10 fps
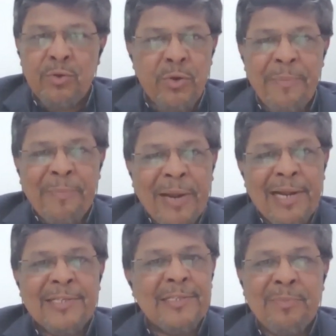today
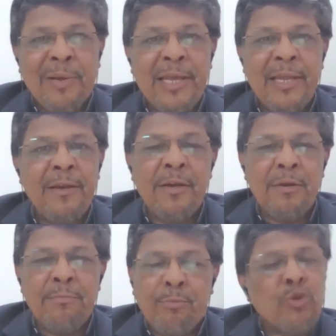practiced by
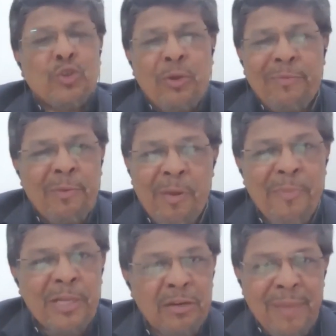most of the
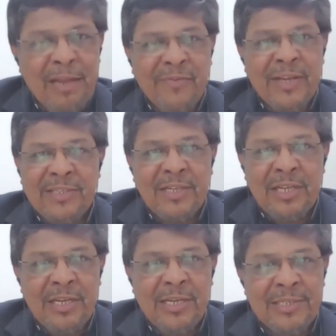people in
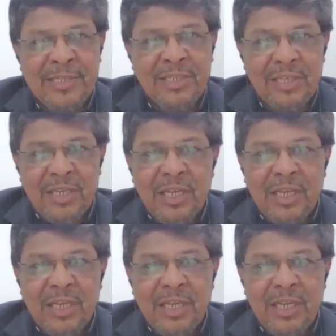manufacturing industry.